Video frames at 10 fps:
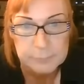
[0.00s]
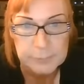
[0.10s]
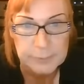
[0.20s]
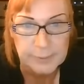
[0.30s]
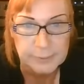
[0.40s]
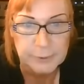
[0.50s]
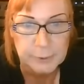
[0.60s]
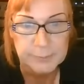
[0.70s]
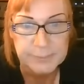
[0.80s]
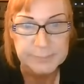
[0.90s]
to have to deal
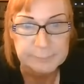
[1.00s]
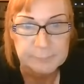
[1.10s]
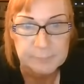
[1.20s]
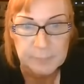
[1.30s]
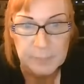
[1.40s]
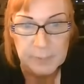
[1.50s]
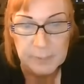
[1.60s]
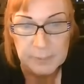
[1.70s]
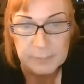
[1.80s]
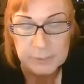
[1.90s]
with that.
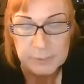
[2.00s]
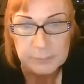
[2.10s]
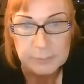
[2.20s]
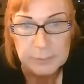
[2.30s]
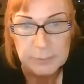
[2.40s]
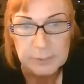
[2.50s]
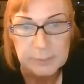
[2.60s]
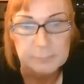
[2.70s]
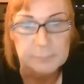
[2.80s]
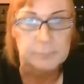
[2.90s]
So
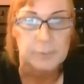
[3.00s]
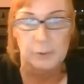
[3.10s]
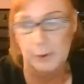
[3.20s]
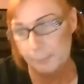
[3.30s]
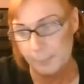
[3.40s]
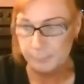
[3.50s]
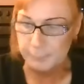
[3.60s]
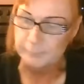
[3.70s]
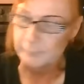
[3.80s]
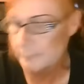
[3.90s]
I'll wrap it up
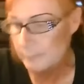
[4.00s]
and